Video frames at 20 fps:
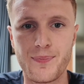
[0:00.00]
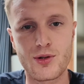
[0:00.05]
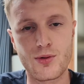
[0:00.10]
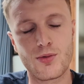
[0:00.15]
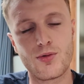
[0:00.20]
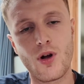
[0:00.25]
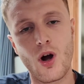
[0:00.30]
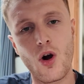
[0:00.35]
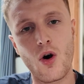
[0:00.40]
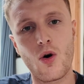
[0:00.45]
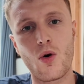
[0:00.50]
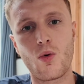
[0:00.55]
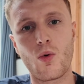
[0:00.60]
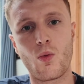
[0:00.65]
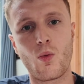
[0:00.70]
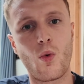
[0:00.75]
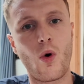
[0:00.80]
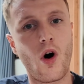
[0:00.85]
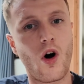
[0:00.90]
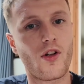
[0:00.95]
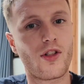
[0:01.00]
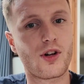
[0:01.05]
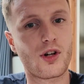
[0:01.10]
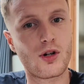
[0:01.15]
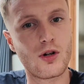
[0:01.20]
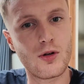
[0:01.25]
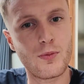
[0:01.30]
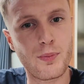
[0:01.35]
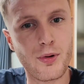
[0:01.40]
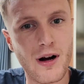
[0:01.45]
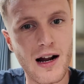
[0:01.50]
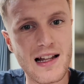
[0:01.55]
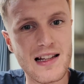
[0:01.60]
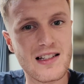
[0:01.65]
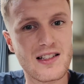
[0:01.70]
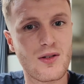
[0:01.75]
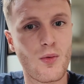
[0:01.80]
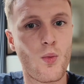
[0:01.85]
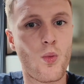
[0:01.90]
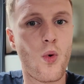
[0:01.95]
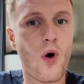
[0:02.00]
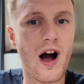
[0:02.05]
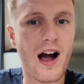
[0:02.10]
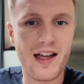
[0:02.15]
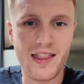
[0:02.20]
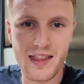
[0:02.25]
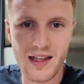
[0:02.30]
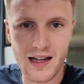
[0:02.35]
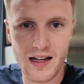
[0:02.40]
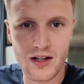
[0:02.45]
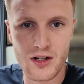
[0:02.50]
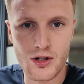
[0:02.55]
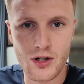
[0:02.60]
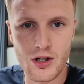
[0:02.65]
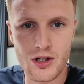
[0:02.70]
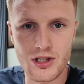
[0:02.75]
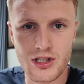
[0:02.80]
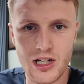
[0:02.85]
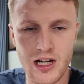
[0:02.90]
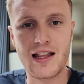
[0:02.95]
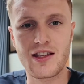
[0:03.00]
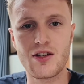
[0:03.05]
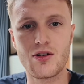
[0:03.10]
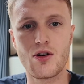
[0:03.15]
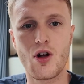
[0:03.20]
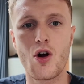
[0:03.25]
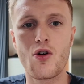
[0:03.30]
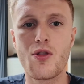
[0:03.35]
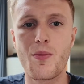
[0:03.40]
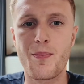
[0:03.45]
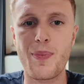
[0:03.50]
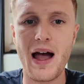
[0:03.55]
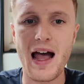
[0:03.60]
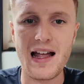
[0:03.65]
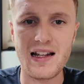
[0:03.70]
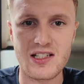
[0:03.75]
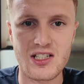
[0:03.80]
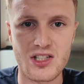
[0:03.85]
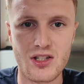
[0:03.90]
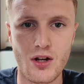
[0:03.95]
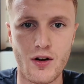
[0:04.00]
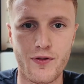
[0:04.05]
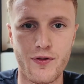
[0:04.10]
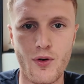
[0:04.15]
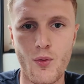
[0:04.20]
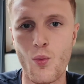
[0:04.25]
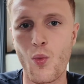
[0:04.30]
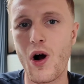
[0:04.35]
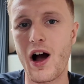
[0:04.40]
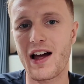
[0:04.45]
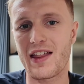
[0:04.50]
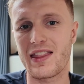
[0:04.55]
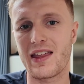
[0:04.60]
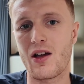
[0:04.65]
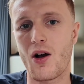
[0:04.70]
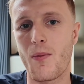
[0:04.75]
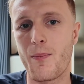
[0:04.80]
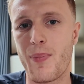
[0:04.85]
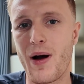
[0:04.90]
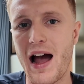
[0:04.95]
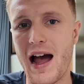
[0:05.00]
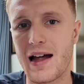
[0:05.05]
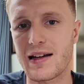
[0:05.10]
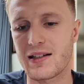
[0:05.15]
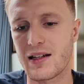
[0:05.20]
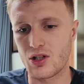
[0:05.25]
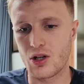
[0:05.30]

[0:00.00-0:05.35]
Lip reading: You know what are the good brands and why they are good, and you know the bad stuff and why they are bad.